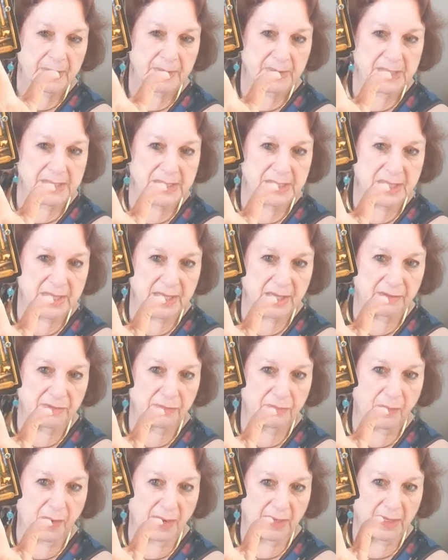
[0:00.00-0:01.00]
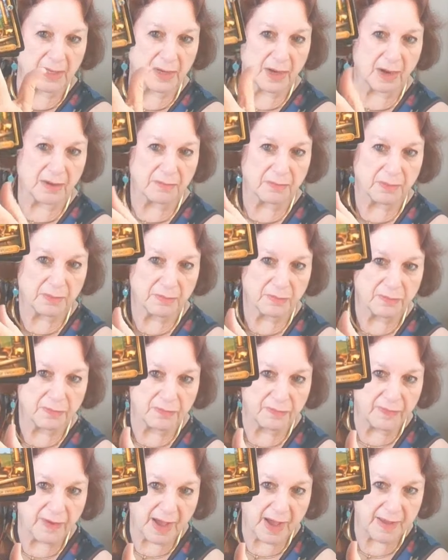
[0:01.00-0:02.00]
this thief walking off with
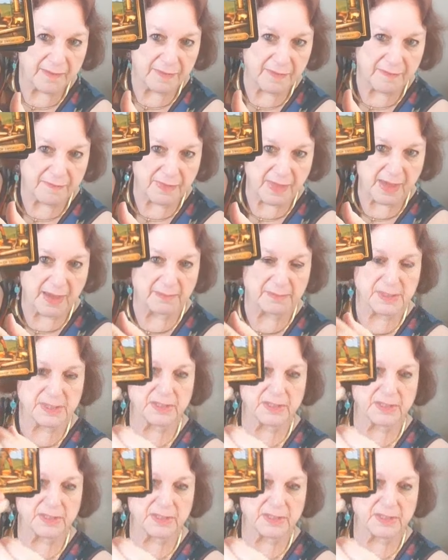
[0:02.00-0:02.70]
five of them.